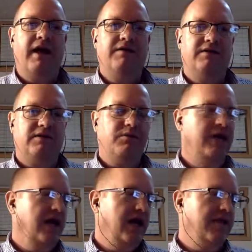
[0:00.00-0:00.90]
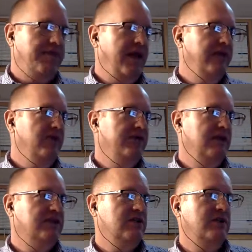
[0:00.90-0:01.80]
So we do have a
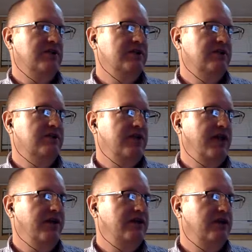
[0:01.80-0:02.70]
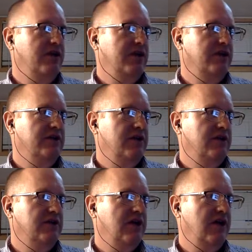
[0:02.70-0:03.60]
list of questions. Chad, why don't you go ahead and start us
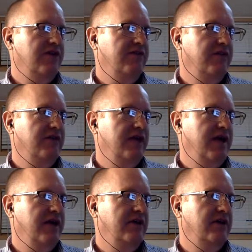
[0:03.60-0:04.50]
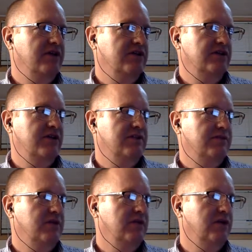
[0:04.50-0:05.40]
off? What you got on yours? Because you had some
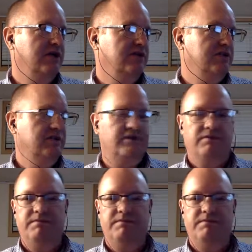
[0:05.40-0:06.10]
good questions.